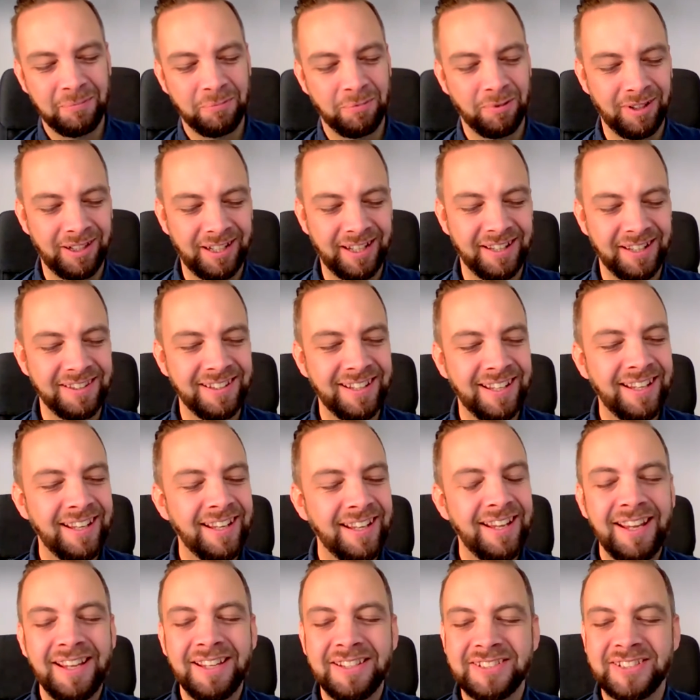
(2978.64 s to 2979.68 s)
Brilliant.
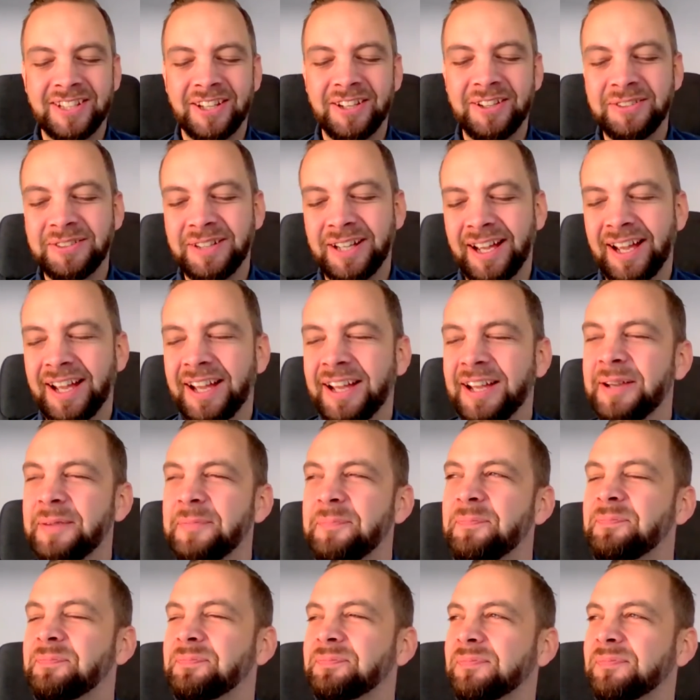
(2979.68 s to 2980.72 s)
So
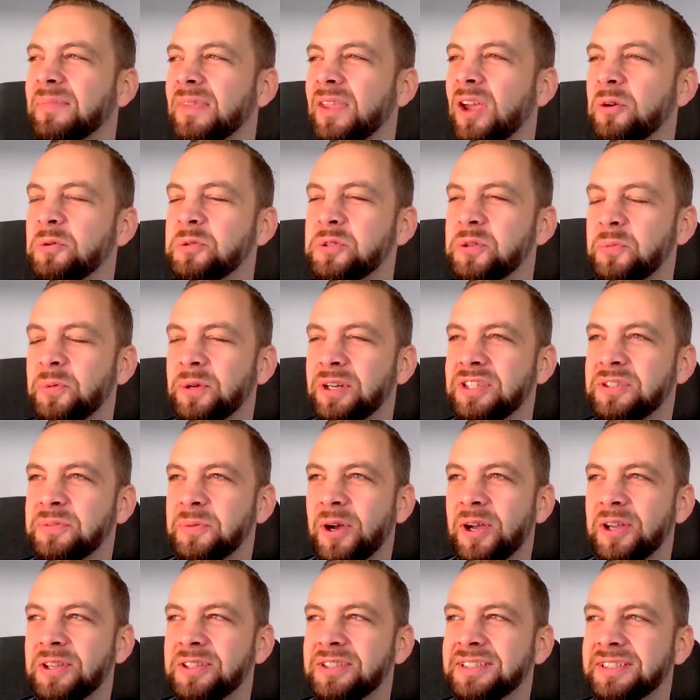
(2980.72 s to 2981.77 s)
I also wanted to
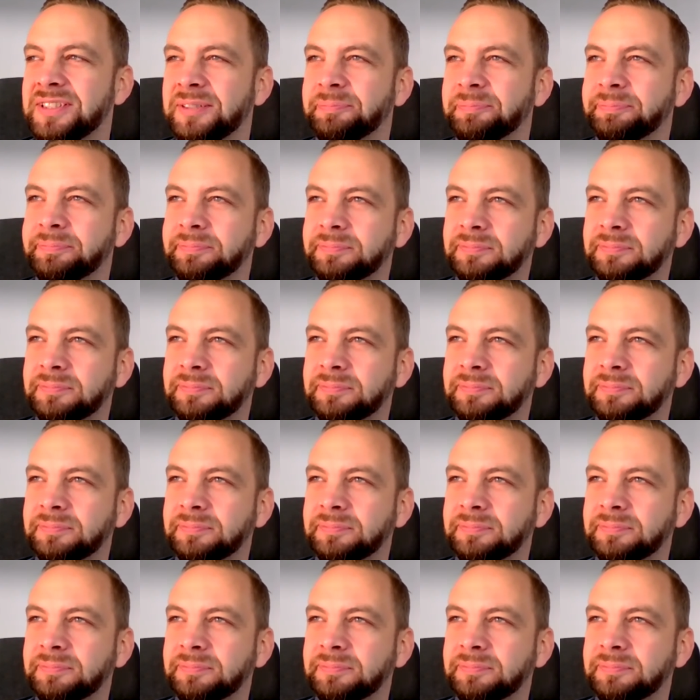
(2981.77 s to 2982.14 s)
ask